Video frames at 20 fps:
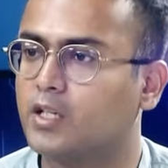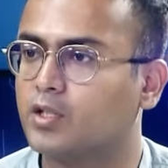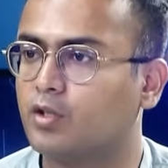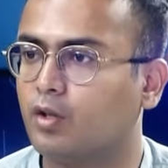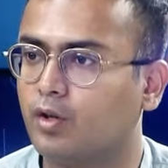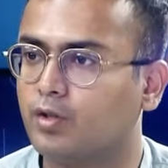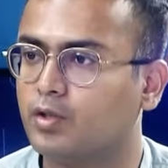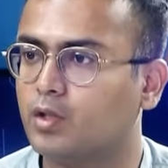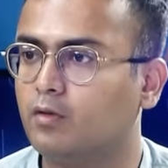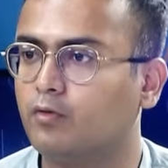
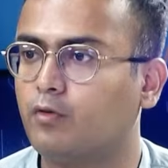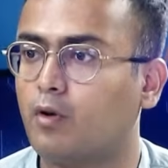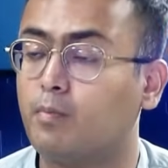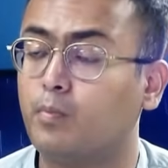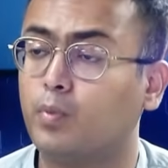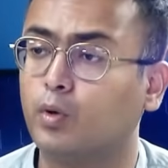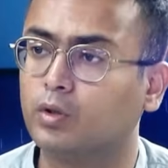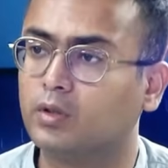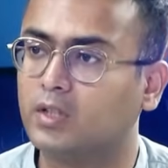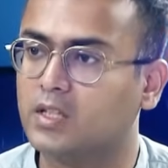solution for
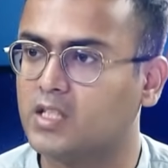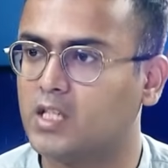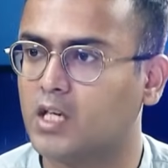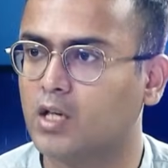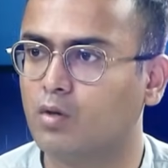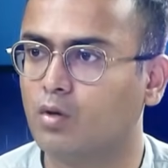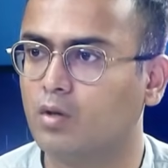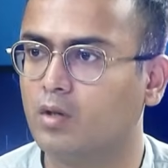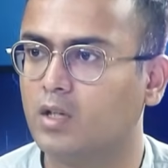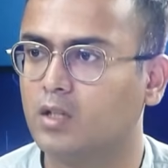both the
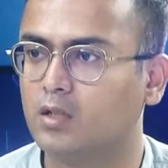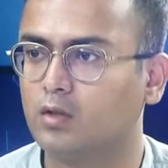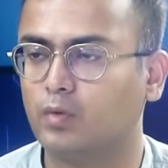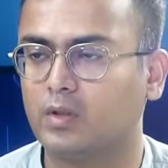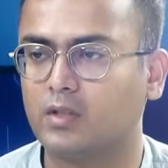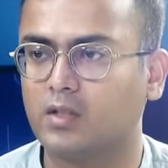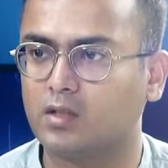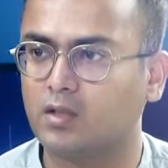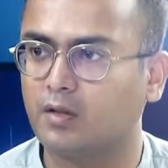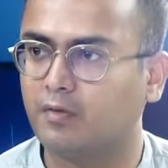stakeholders,
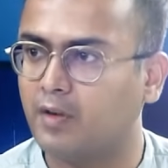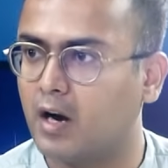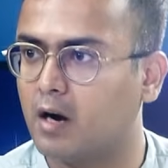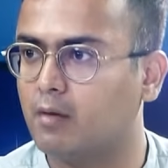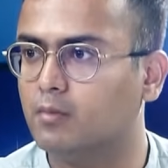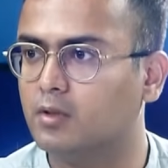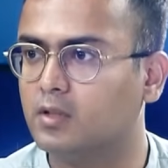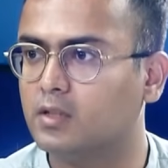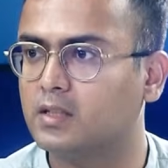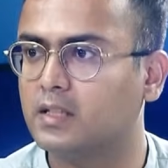which is the
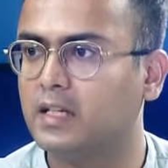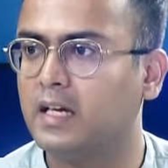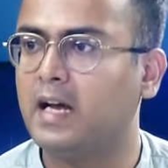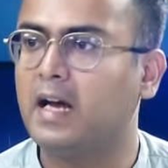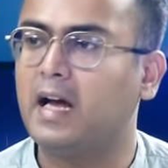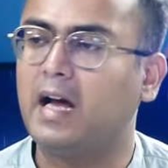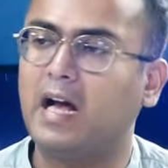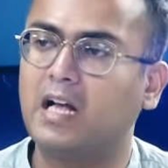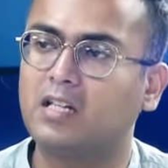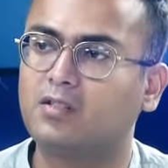farmers,
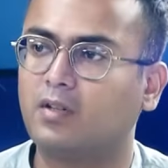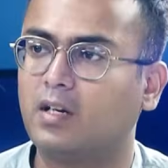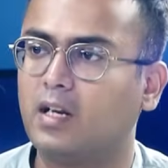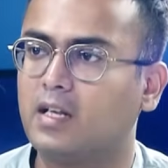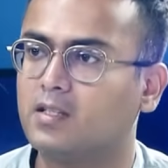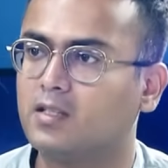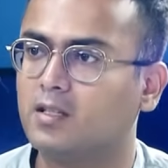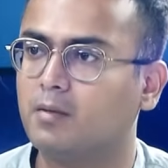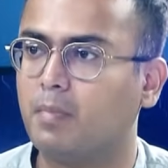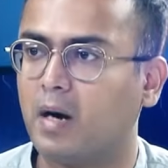as well
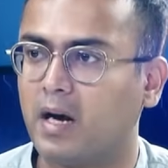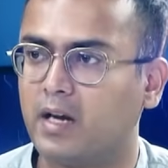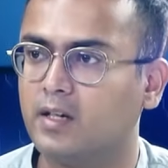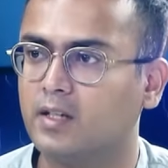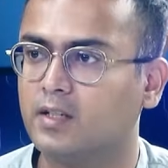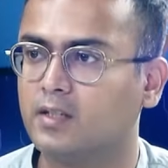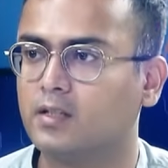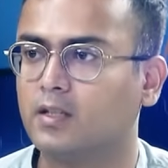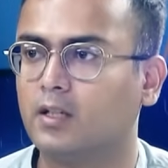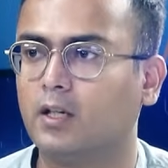as the
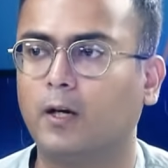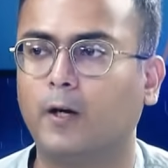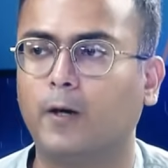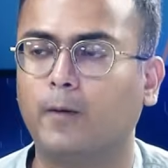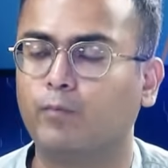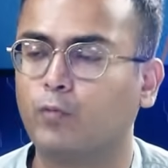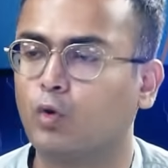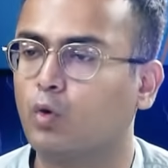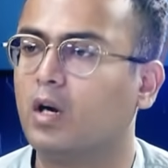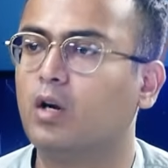buyers
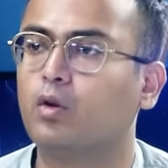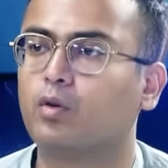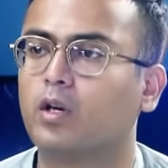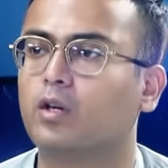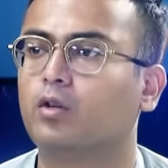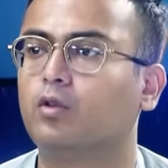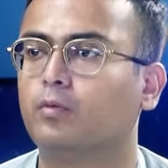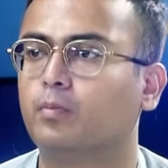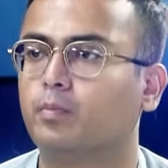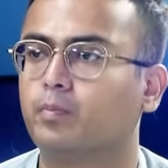who are
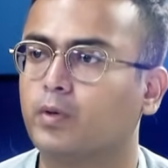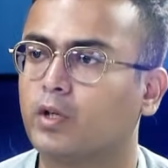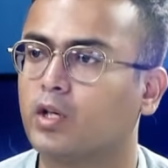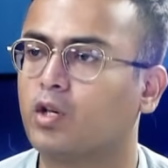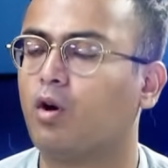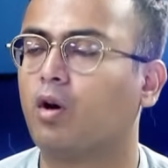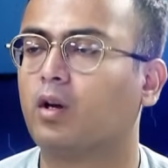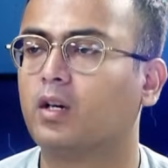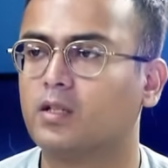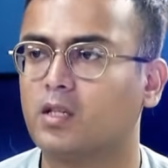looking to
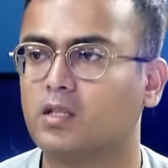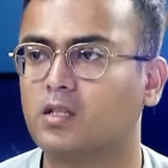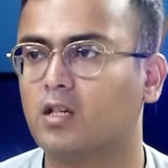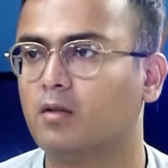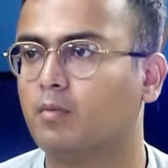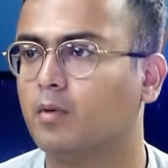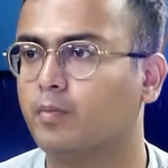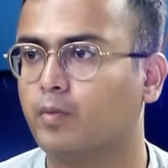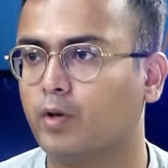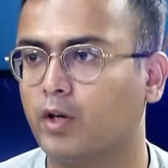procure a
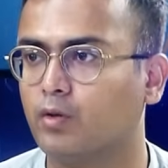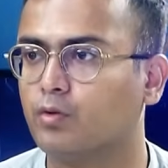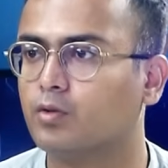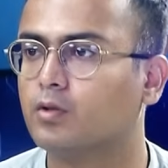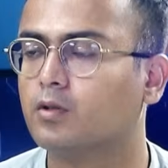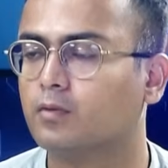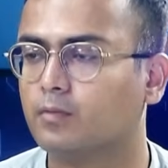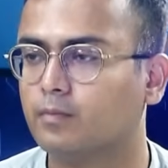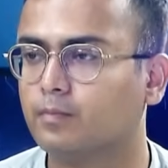sustainable produce.